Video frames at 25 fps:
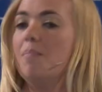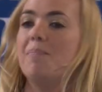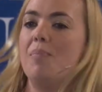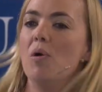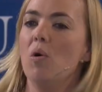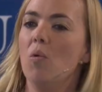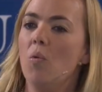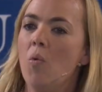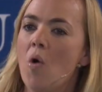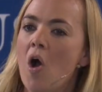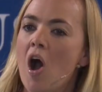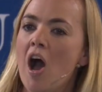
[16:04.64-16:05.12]

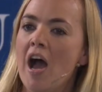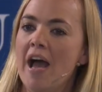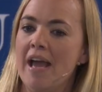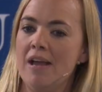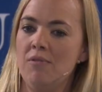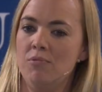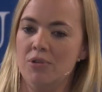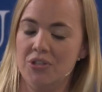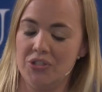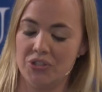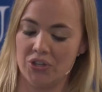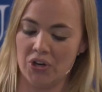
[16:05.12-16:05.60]
But
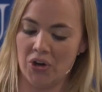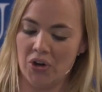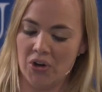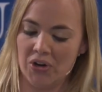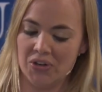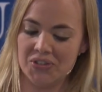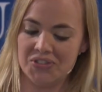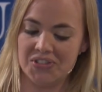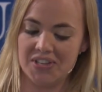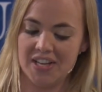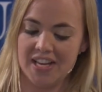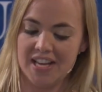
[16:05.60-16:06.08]
why would
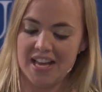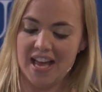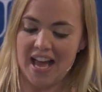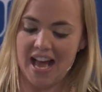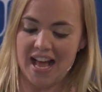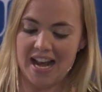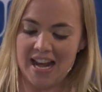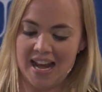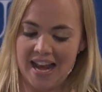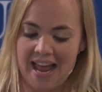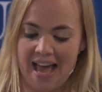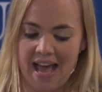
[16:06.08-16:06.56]
God
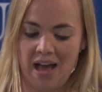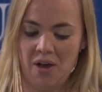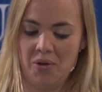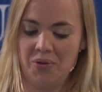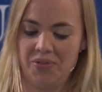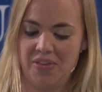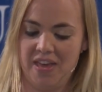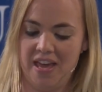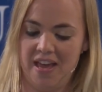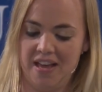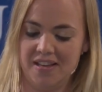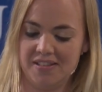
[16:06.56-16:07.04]
allow
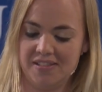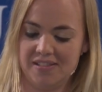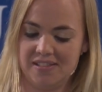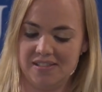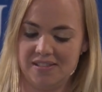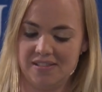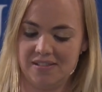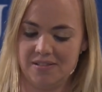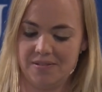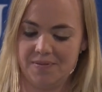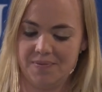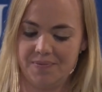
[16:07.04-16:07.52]

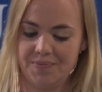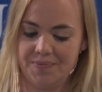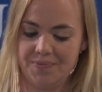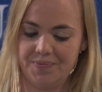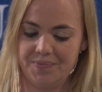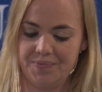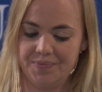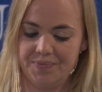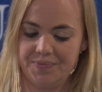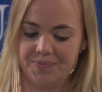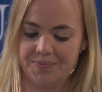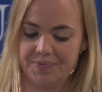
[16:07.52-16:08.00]
this?
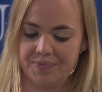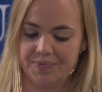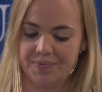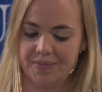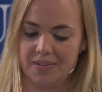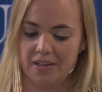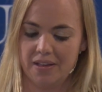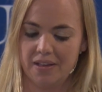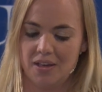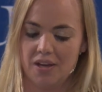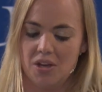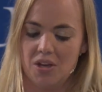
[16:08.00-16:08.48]

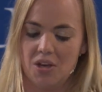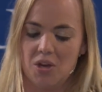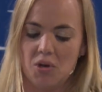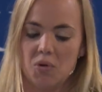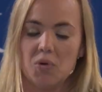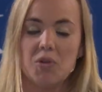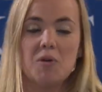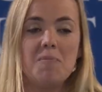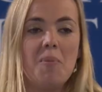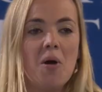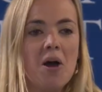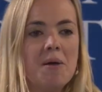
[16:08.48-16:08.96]

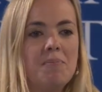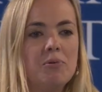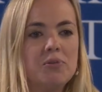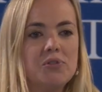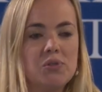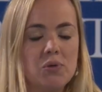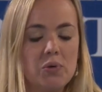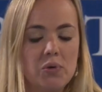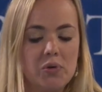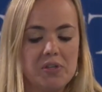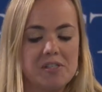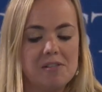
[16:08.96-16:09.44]
Well, the Bible
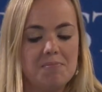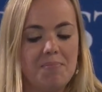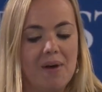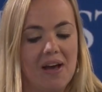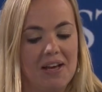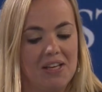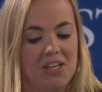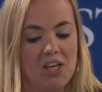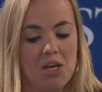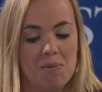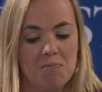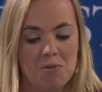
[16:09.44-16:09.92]
talks
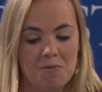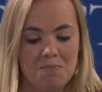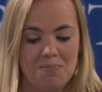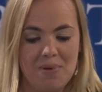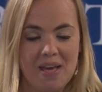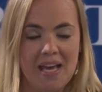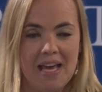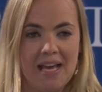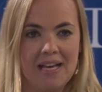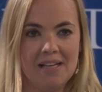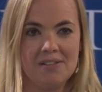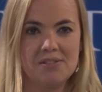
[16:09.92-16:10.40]
about human
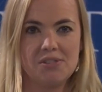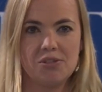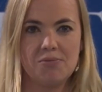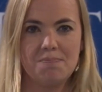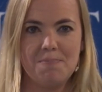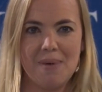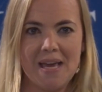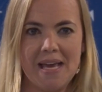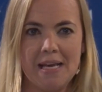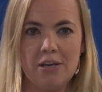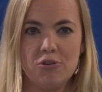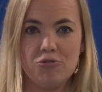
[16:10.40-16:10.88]
beings
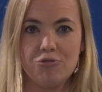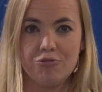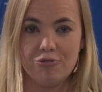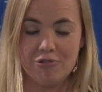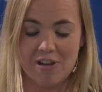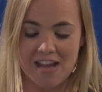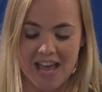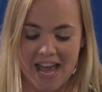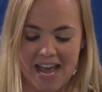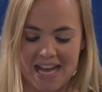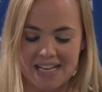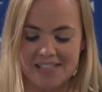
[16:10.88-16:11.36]
being
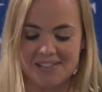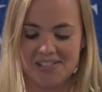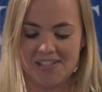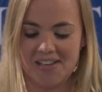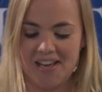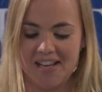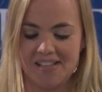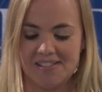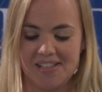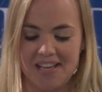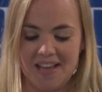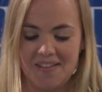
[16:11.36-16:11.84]

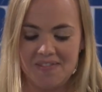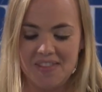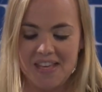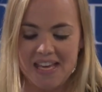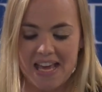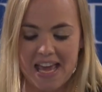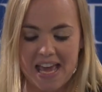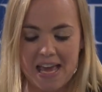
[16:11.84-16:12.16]
created in the